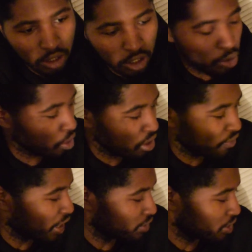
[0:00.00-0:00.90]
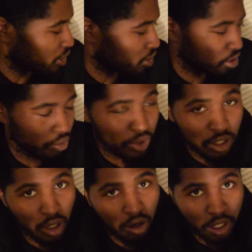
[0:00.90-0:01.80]
You won't even have to sit there and
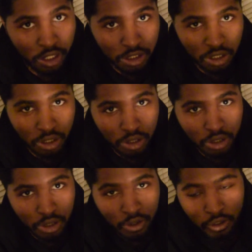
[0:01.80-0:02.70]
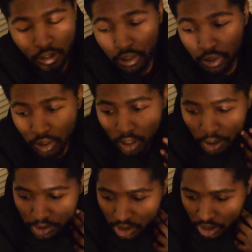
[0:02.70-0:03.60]
read all that shit. You know what
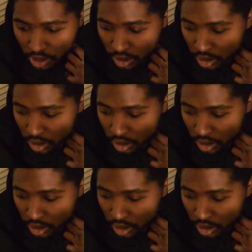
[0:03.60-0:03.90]
I'm saying?